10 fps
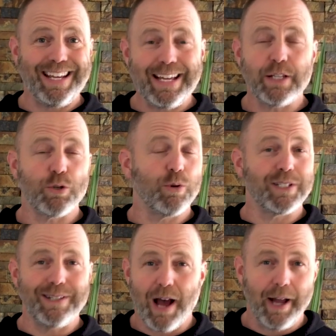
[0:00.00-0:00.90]
is or
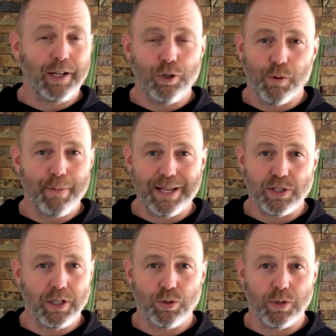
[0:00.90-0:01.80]
is not in your best
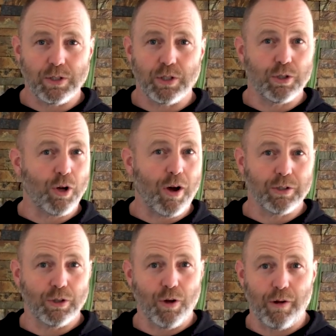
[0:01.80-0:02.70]
interest to talk
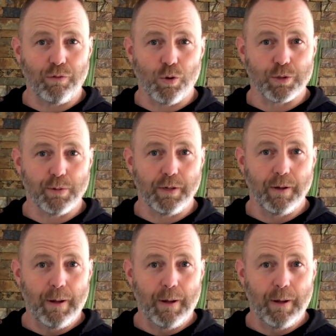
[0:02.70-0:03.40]
to law enforcement.